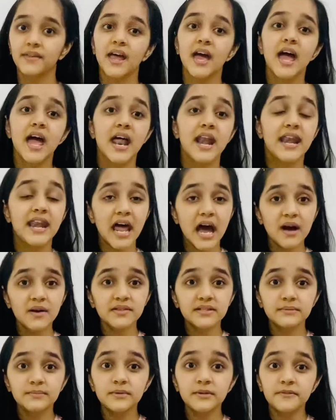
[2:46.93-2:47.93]
Now some
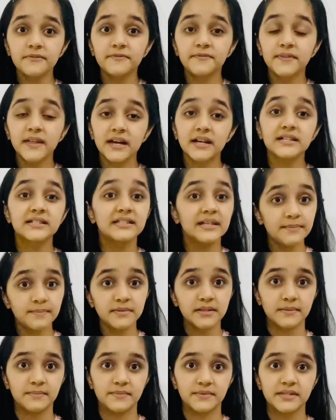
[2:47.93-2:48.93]
of their
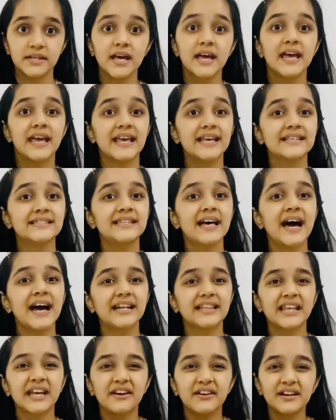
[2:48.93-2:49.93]
symptoms is that there
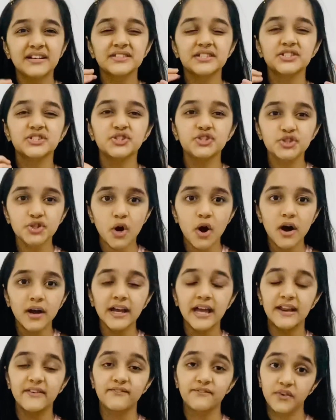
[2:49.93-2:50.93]
is a strong
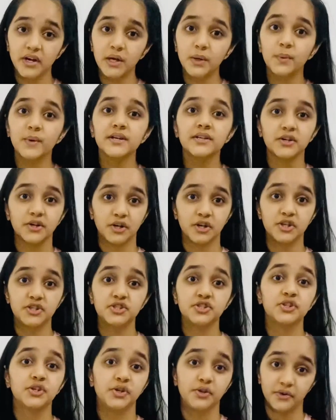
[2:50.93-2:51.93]
and frequent urge to
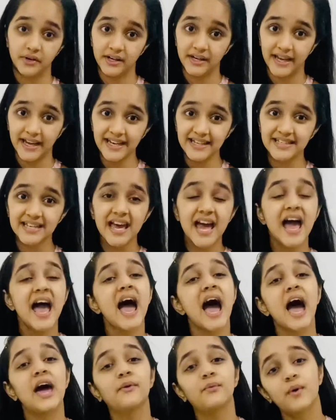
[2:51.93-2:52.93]
urinate,
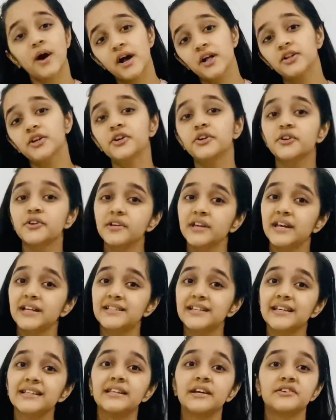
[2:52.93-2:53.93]
and while you're urinating
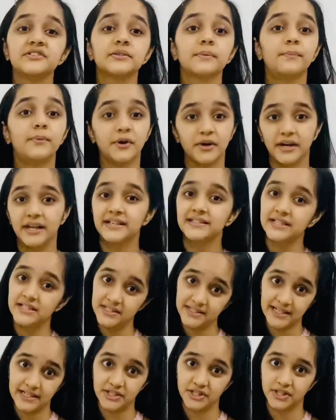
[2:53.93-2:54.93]
there is a burning
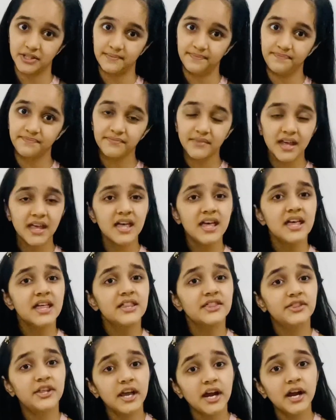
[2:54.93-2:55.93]
sensation.
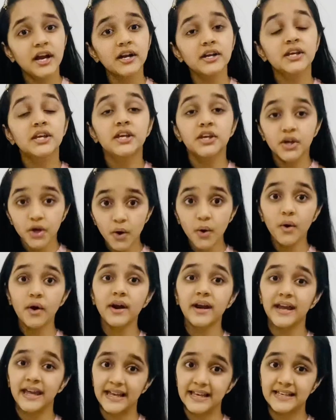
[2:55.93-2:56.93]
Their cure
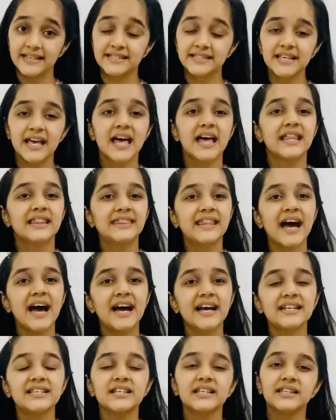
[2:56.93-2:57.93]
is that
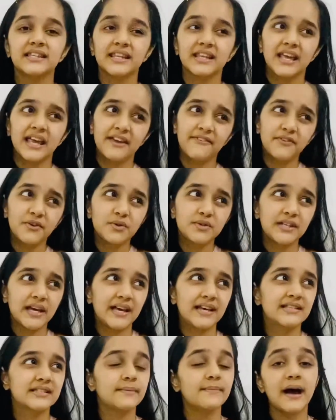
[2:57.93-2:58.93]
if you take
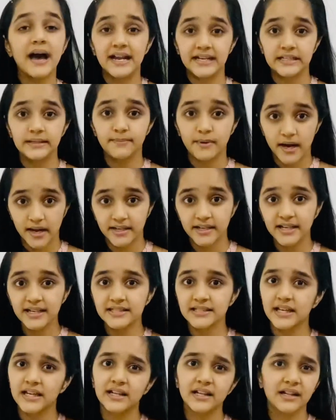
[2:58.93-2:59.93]
some antibiotics,
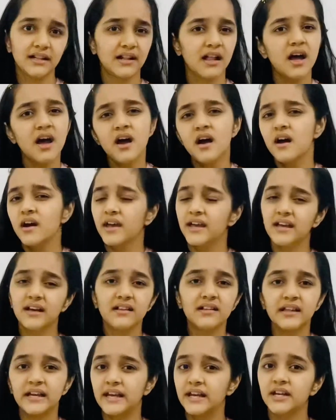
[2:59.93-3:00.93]
it'll heal
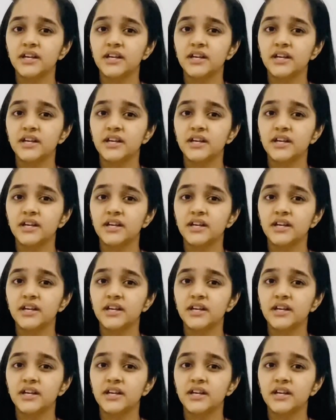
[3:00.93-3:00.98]
in